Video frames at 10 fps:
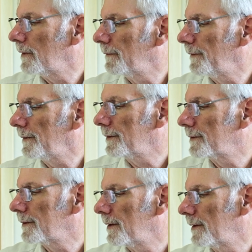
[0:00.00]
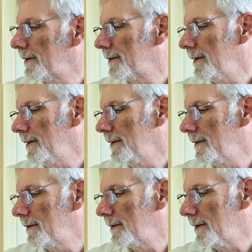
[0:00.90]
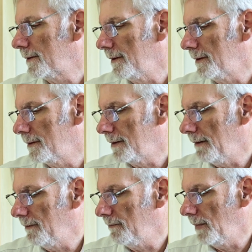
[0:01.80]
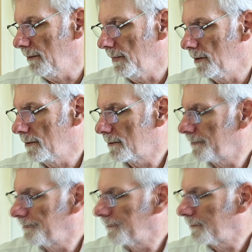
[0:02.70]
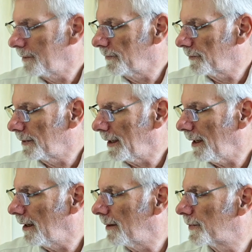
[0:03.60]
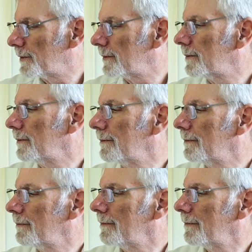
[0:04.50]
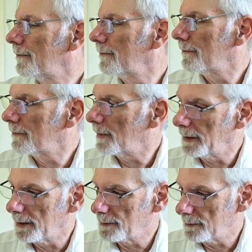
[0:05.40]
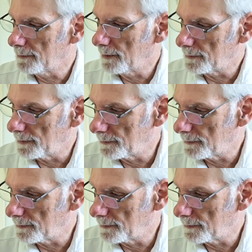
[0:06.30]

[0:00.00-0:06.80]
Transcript: your filter size is 67 millimeters. Comes with caps, the lens hood, as I